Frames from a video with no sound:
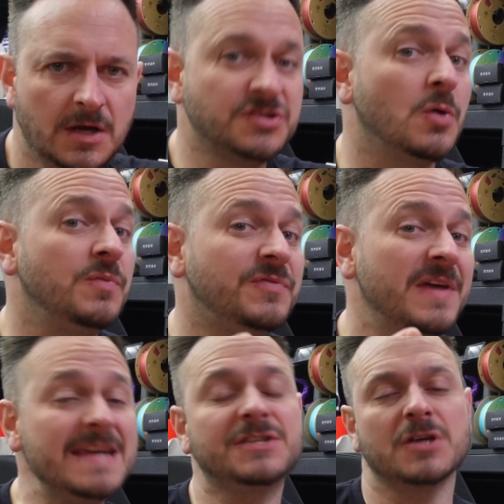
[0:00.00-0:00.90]
So
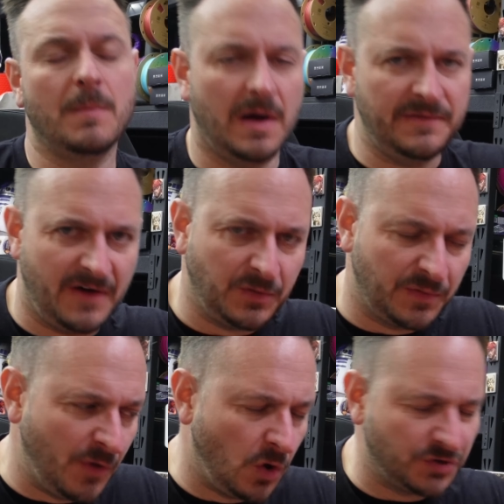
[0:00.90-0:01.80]
these are my final
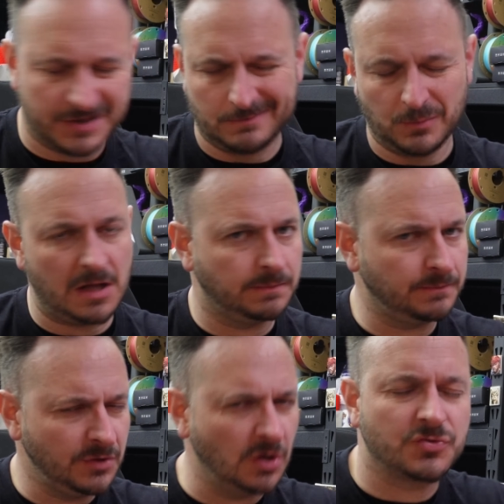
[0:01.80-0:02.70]
thoughts, and well,
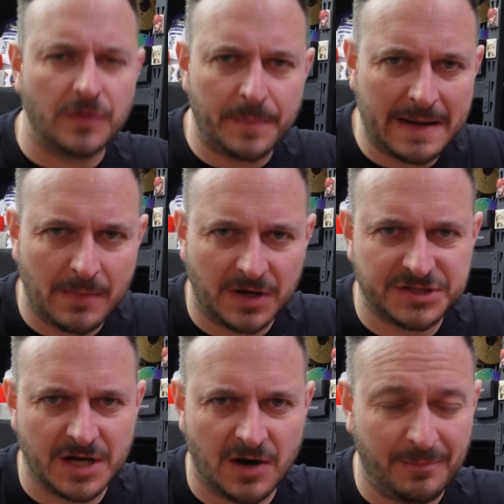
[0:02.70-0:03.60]
not to repeat
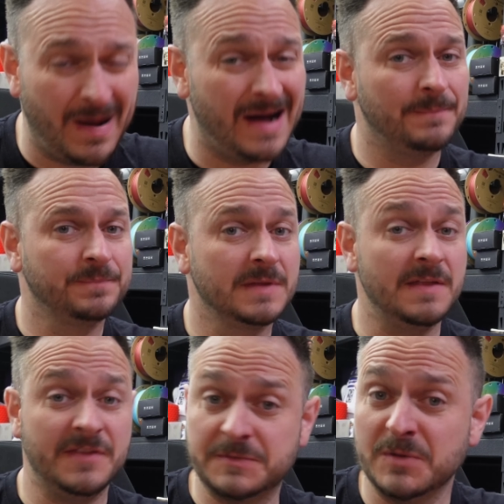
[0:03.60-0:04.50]
myself, but
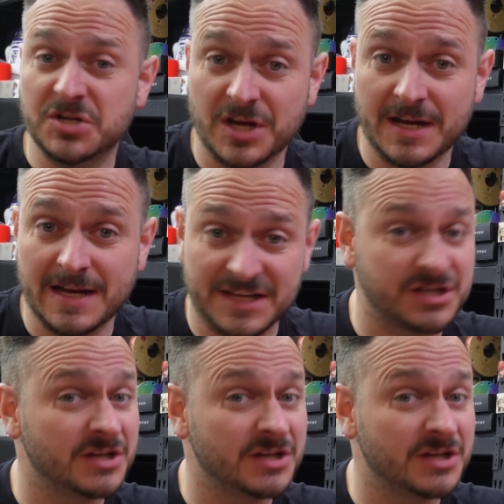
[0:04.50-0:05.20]
this machine is a